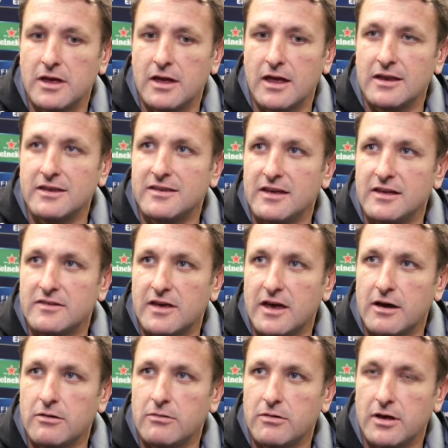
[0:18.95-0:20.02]
in
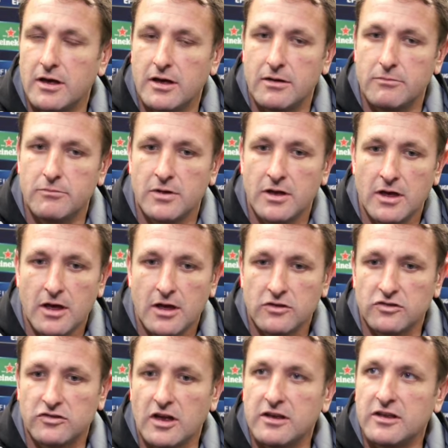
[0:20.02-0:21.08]
detail,
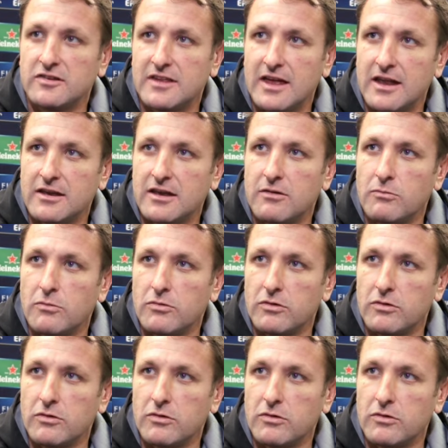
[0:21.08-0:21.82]
just understanding